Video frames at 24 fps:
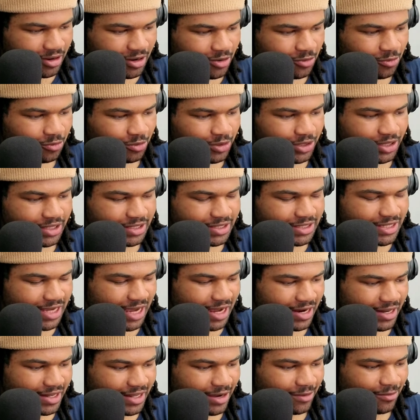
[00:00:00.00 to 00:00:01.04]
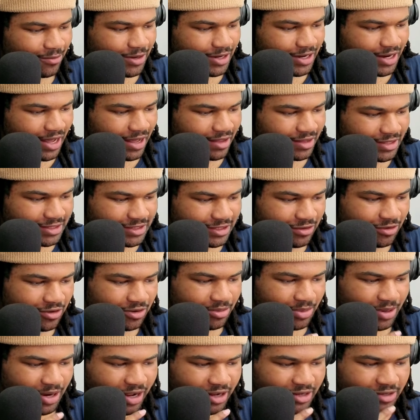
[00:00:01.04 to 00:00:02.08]
with the sound of that one and how that's going.
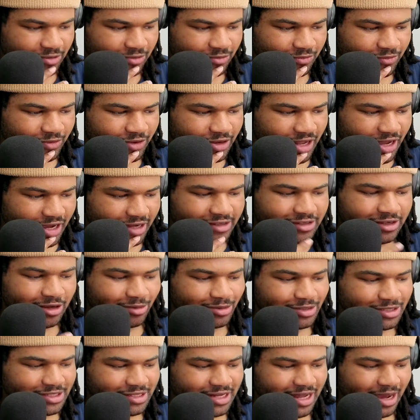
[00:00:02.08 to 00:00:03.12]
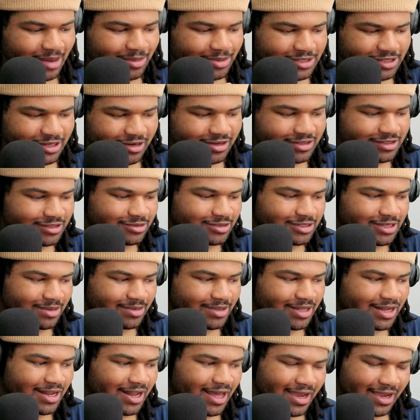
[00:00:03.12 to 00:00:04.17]
But I do feel like "Don't Stop" is also
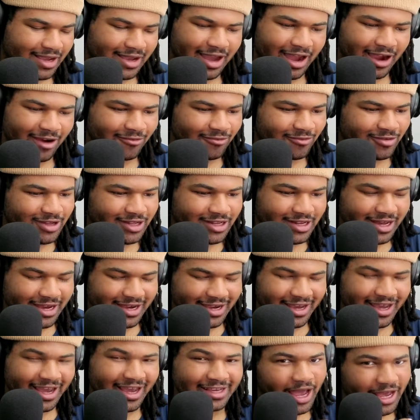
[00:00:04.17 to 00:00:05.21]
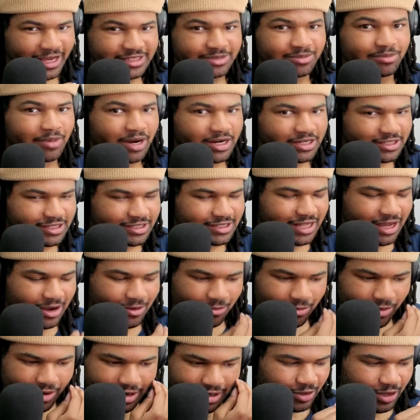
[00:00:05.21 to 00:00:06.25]
something like I really like as much as that
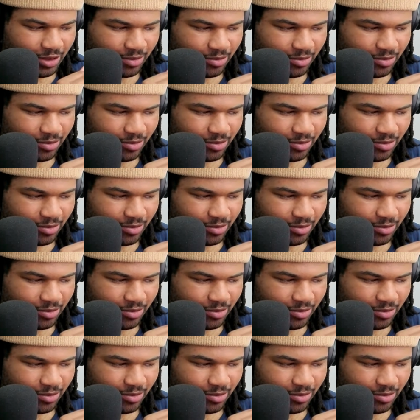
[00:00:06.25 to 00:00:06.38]
one.